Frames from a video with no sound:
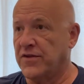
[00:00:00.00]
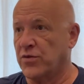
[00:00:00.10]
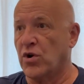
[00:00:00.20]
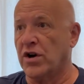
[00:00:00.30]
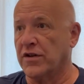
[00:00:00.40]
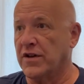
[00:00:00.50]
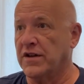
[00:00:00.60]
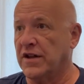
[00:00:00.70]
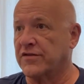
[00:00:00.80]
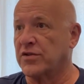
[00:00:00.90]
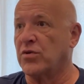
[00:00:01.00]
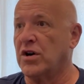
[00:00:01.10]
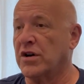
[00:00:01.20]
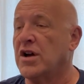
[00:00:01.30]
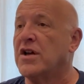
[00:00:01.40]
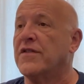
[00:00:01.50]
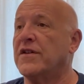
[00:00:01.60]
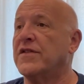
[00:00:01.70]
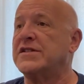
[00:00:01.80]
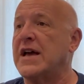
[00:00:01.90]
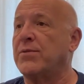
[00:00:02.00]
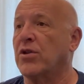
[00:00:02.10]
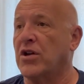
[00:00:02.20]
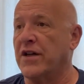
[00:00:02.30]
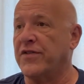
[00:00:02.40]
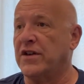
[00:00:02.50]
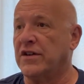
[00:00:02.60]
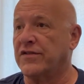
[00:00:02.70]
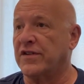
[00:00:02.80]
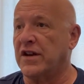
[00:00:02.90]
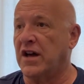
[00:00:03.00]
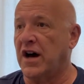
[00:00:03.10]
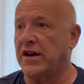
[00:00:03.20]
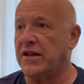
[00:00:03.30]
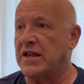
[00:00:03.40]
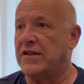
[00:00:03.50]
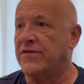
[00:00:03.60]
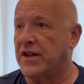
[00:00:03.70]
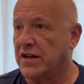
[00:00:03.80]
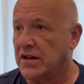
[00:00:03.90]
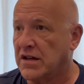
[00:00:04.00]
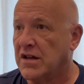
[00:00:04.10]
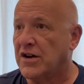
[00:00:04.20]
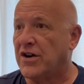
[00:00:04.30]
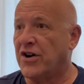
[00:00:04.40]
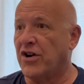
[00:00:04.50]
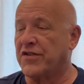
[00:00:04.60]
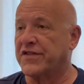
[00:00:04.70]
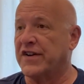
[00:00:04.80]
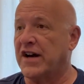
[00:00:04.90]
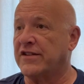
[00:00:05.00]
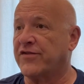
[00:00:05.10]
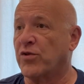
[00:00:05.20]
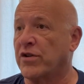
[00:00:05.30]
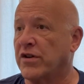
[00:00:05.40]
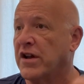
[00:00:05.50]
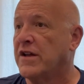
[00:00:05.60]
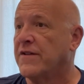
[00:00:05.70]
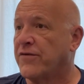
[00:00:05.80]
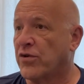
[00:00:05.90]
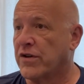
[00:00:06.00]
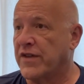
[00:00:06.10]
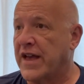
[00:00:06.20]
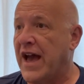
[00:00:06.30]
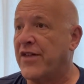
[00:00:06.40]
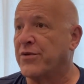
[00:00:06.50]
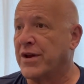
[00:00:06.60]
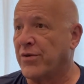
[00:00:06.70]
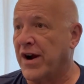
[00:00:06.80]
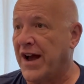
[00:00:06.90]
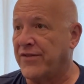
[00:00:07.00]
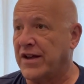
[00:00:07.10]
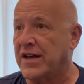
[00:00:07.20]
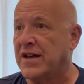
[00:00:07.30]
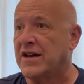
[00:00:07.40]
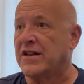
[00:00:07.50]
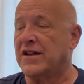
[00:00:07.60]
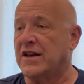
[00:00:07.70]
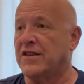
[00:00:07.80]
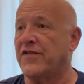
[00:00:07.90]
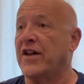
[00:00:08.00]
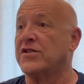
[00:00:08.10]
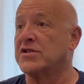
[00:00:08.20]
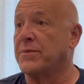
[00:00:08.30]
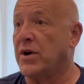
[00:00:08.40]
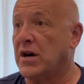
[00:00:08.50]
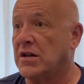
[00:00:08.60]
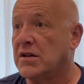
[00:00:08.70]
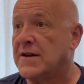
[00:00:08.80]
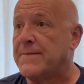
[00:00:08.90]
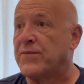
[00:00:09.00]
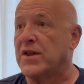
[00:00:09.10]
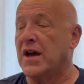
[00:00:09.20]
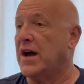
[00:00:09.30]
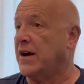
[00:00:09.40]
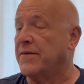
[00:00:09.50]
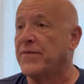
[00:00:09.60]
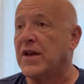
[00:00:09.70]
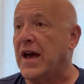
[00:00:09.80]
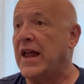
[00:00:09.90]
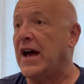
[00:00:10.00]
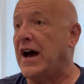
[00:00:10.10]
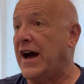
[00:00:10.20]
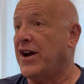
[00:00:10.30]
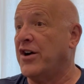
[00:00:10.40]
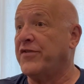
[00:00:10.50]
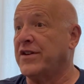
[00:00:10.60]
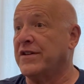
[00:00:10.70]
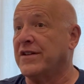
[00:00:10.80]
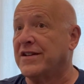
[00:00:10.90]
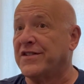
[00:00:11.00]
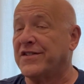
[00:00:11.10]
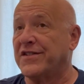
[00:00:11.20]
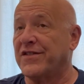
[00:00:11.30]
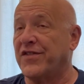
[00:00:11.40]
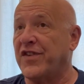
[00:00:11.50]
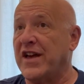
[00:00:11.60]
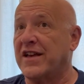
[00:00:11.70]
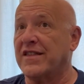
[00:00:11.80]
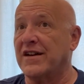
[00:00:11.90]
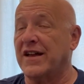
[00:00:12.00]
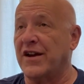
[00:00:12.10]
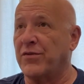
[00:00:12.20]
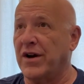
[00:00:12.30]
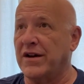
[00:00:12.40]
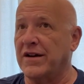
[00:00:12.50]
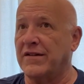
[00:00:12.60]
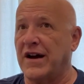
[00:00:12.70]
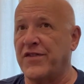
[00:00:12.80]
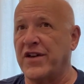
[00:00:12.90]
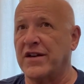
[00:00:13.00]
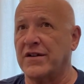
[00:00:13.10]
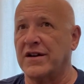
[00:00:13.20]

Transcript: the tablecloth is not even on all the sides for the gathering we're having in the fellowship hall. Yeah. And I often think, and I think